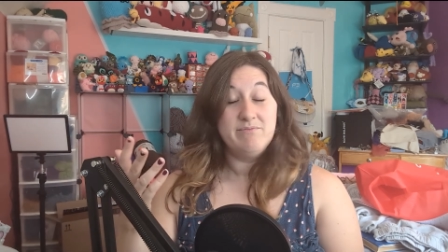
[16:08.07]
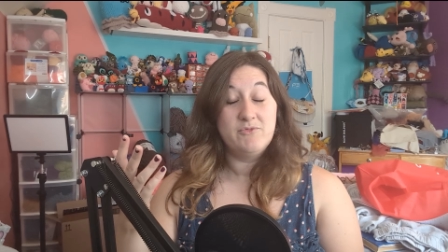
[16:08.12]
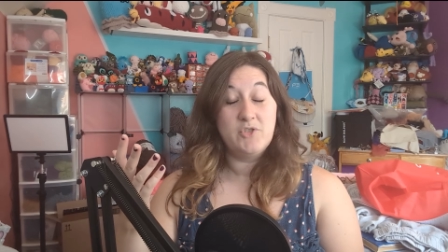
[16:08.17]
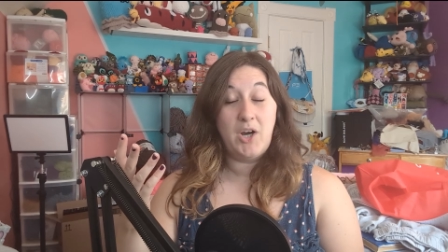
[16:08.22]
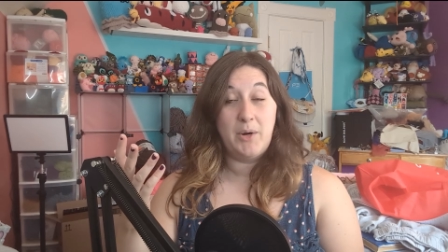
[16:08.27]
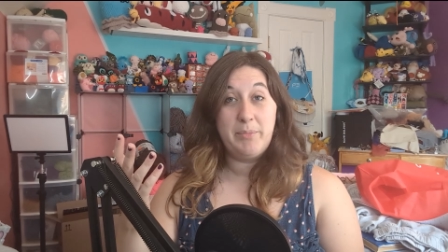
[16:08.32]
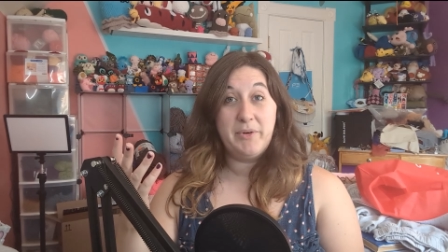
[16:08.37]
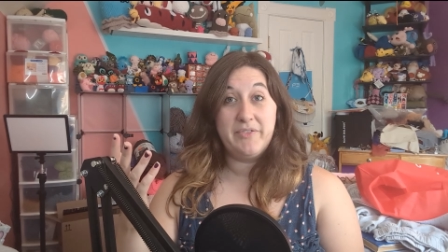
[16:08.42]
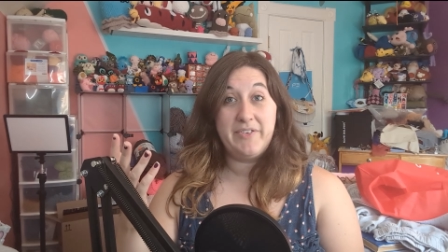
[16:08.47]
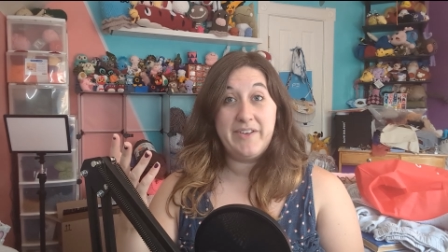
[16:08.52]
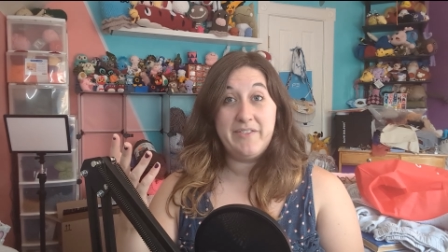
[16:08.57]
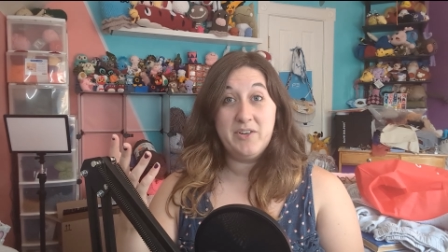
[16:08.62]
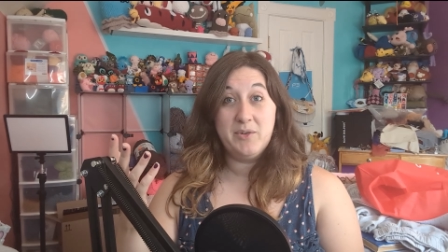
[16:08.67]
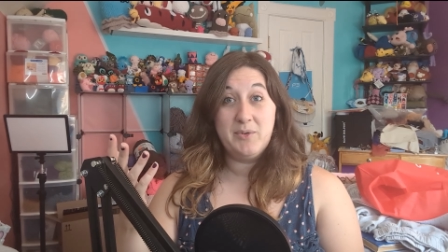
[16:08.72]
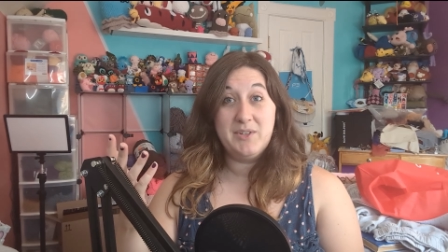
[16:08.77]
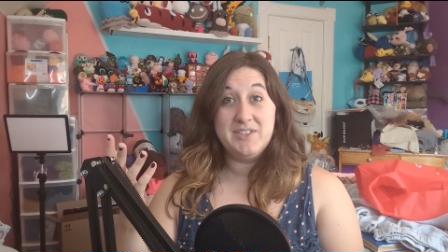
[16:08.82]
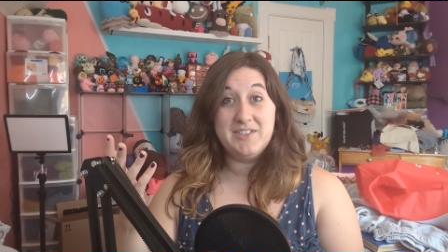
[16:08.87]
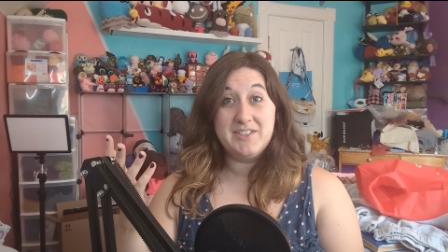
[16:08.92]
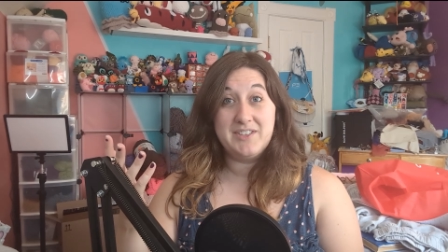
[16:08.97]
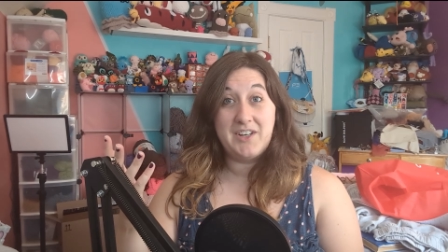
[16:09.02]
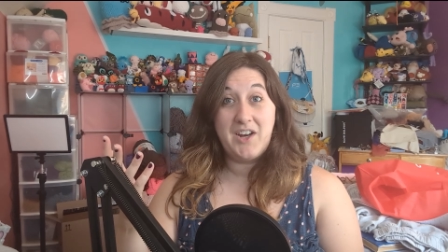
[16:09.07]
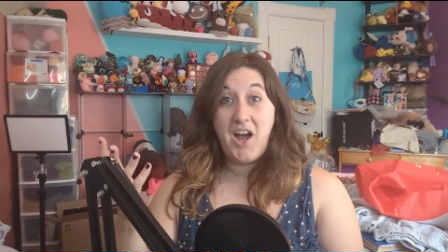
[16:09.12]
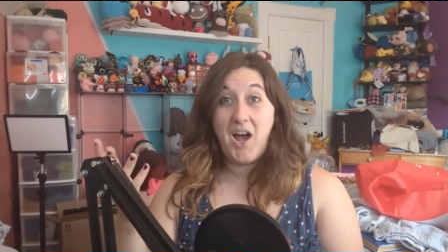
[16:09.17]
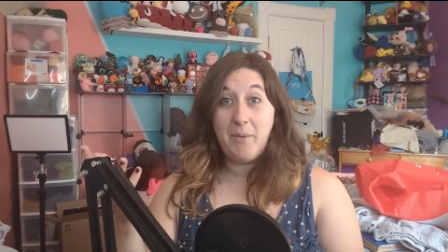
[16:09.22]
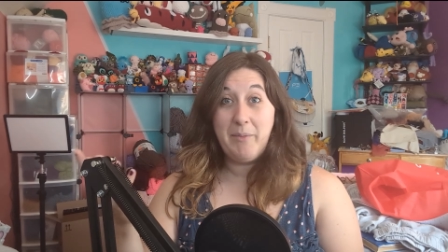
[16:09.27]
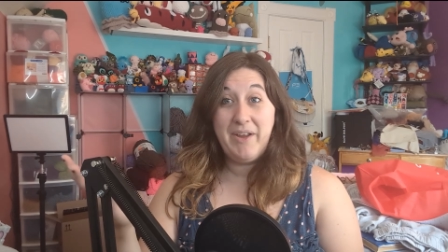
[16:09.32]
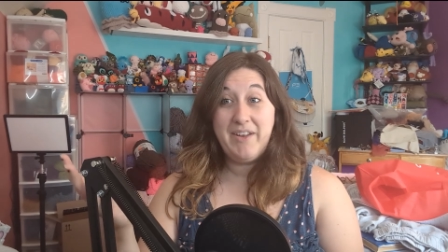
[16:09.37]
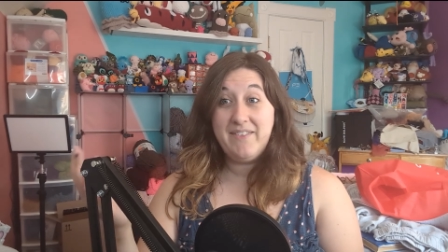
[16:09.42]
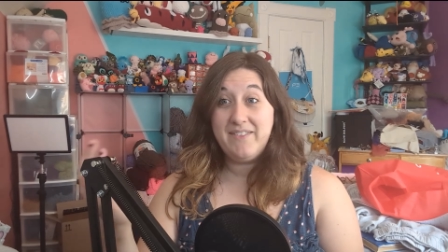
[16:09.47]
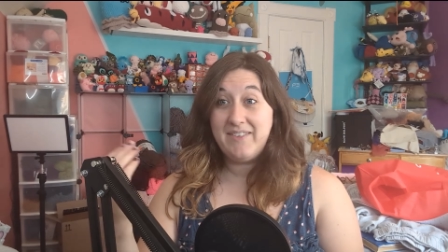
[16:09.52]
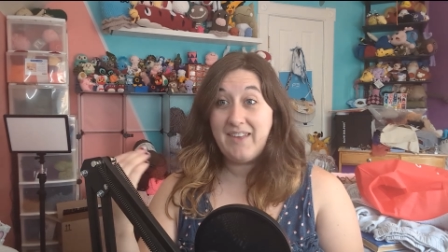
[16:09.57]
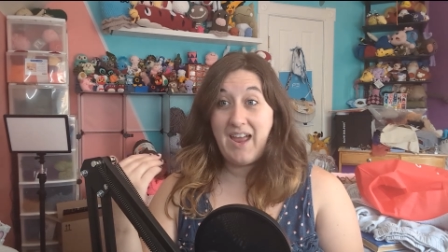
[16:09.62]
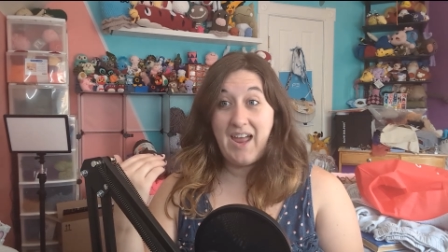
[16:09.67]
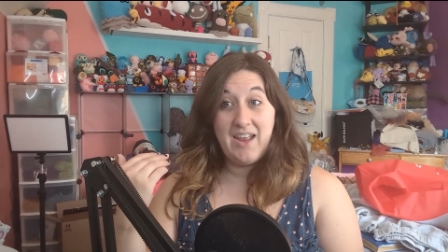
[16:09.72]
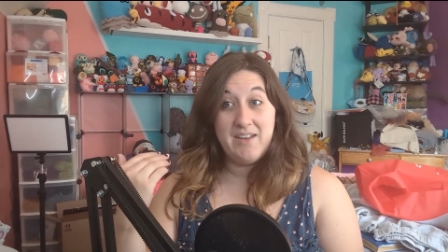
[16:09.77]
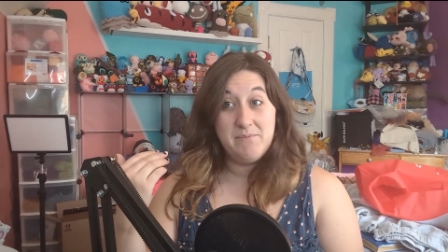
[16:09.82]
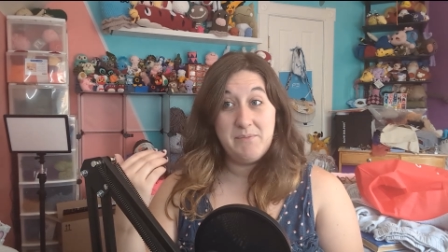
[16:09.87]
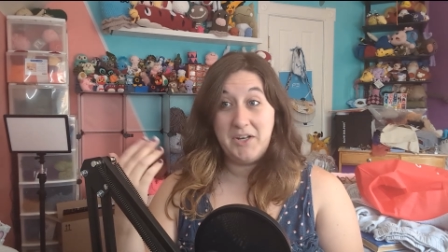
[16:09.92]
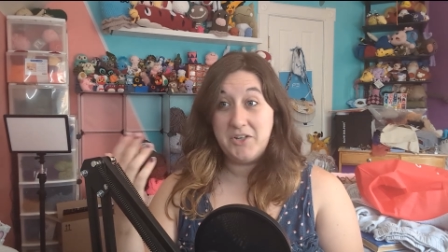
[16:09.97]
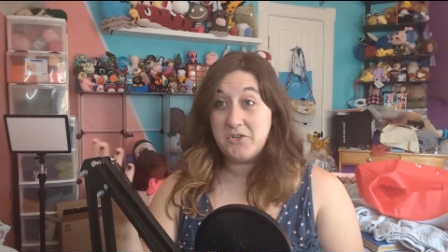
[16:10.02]
drop your favorite ones in the comments,
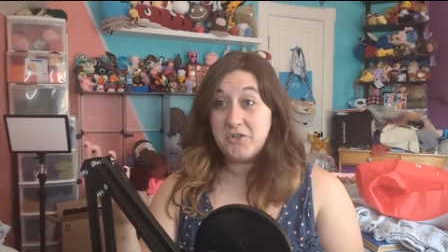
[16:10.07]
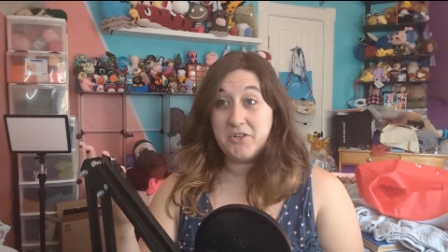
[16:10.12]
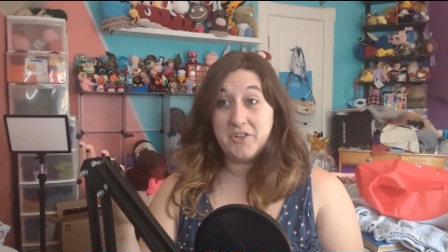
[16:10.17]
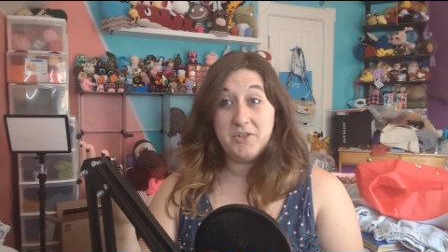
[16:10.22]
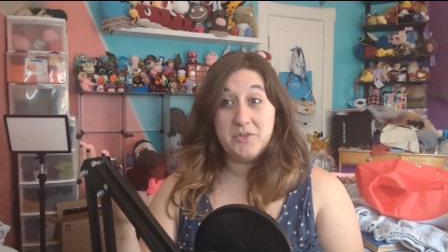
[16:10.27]
and make sure